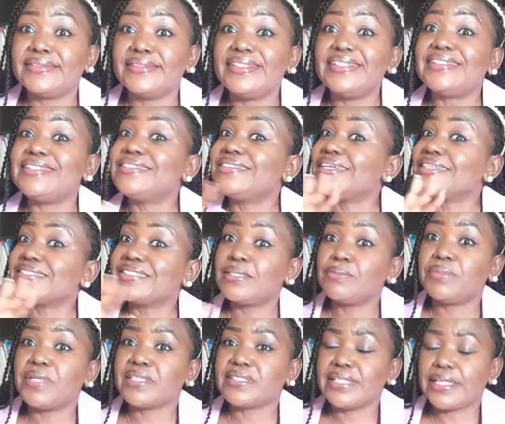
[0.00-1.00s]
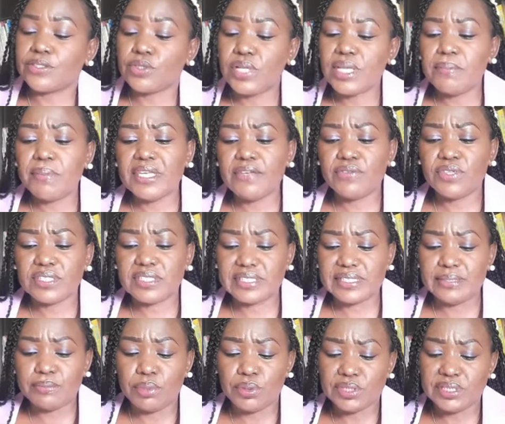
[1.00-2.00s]
It is as simple as that. So let me give you the
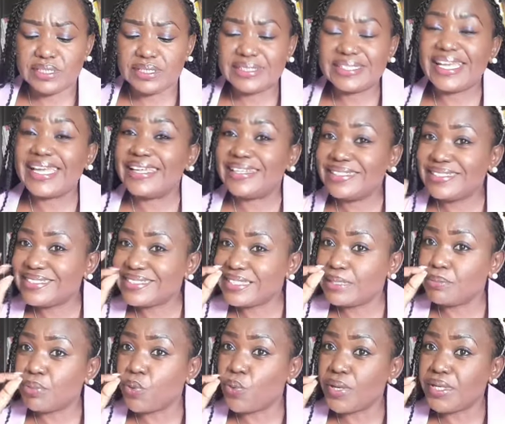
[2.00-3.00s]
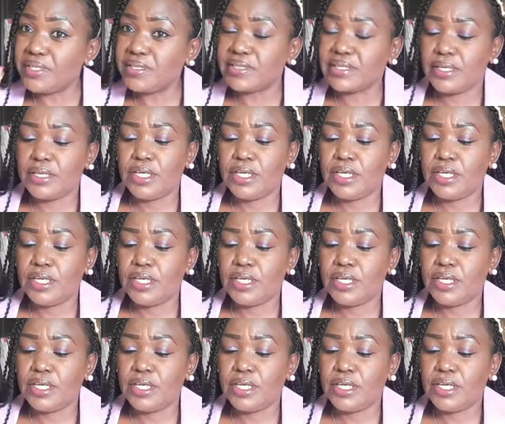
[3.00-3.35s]
simple 10 simple ways